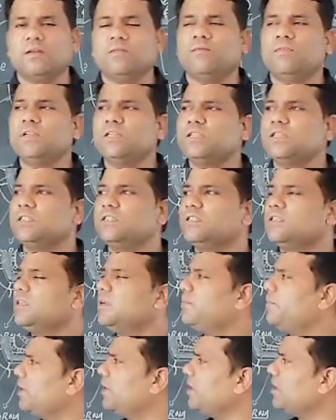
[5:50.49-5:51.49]
which is
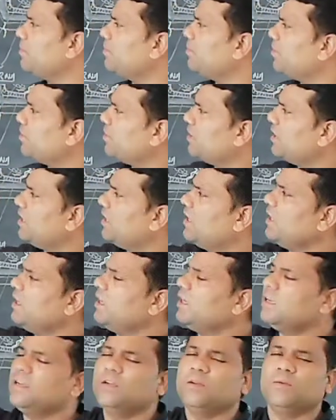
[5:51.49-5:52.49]
depend upon
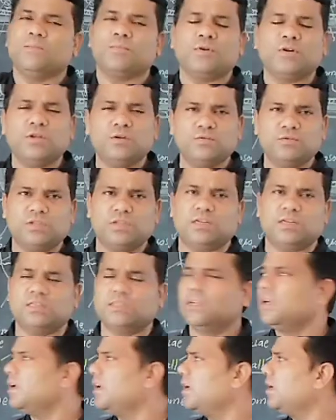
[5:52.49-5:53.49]
the producers.
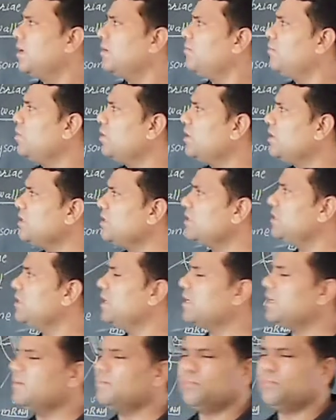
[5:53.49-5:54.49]
And what is
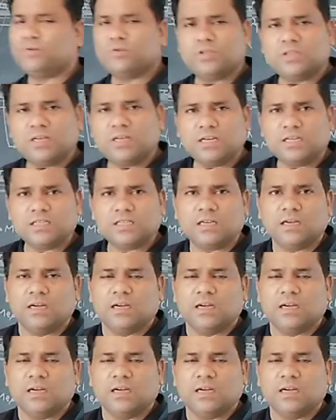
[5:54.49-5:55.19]
decomposers?